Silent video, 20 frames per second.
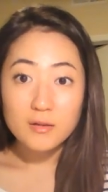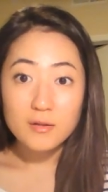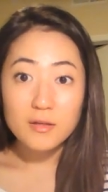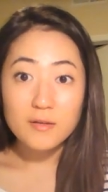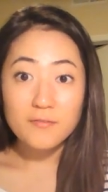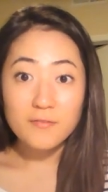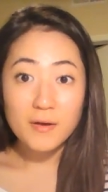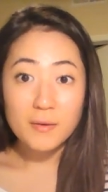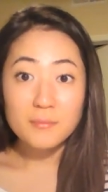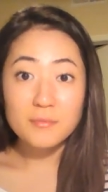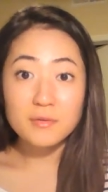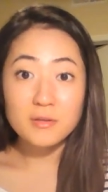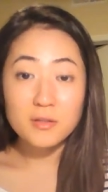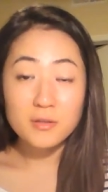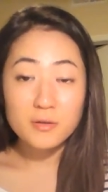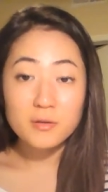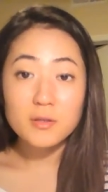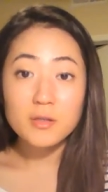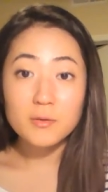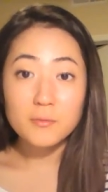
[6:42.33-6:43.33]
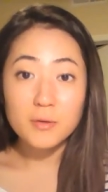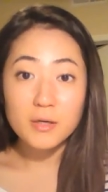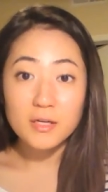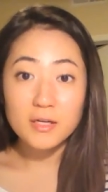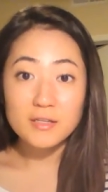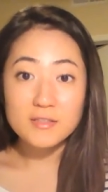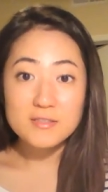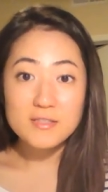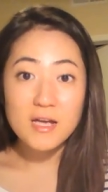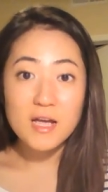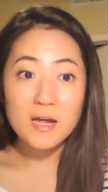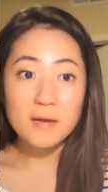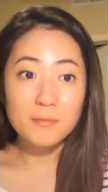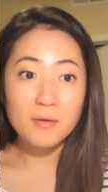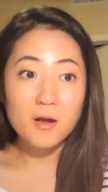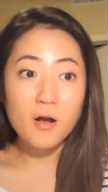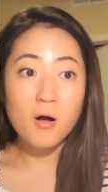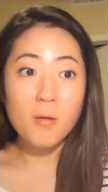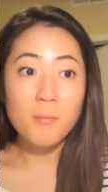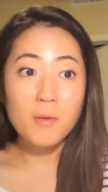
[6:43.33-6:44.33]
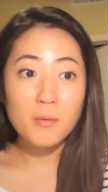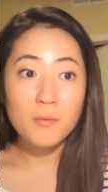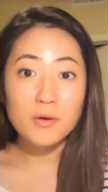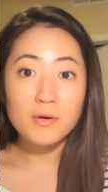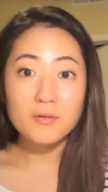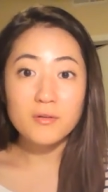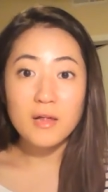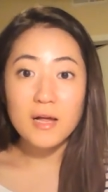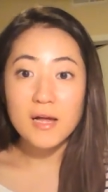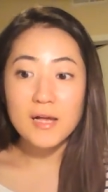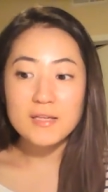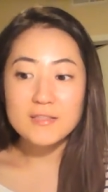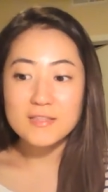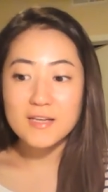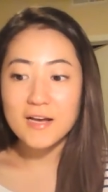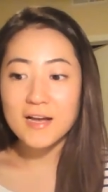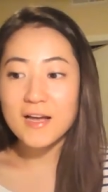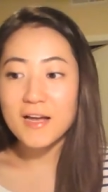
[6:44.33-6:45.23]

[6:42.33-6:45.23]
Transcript: if I'm literally running out of time, like on my way to class,